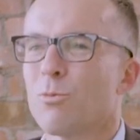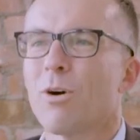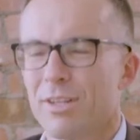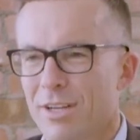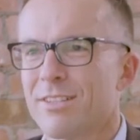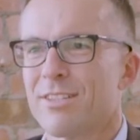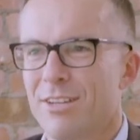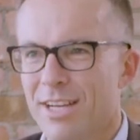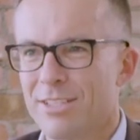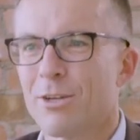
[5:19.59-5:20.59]
What
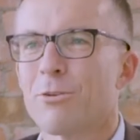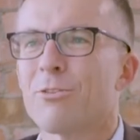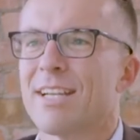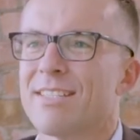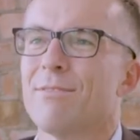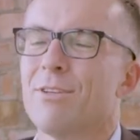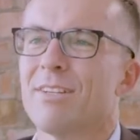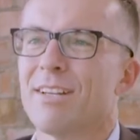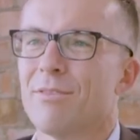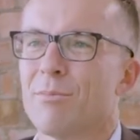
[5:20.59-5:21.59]
size contracts have you
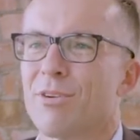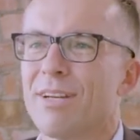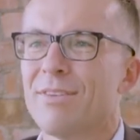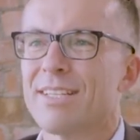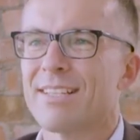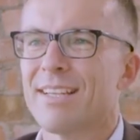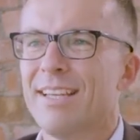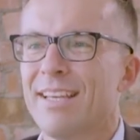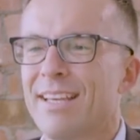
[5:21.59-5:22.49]
delivered previously?